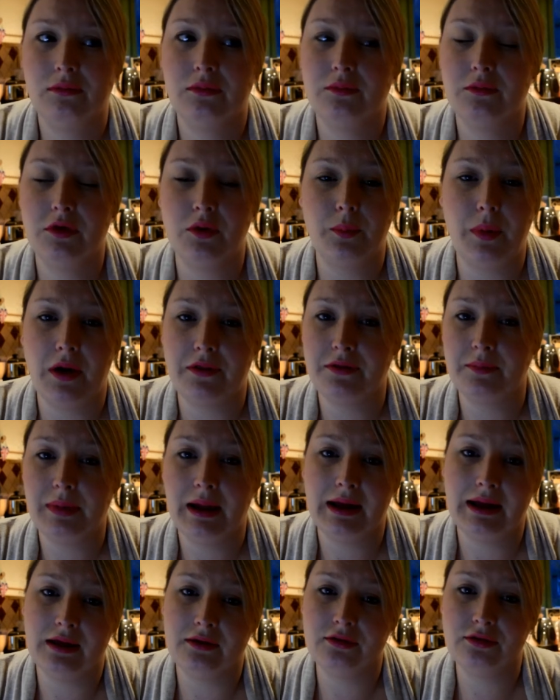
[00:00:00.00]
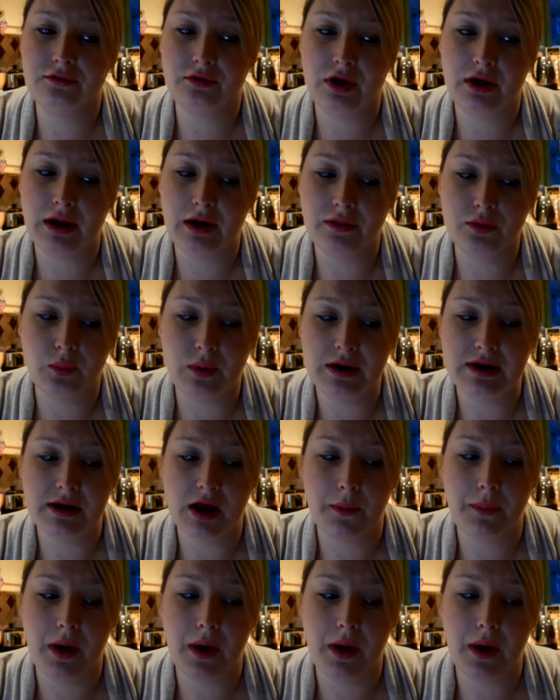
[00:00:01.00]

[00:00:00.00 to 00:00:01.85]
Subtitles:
your birthing plan gets thrown out the window,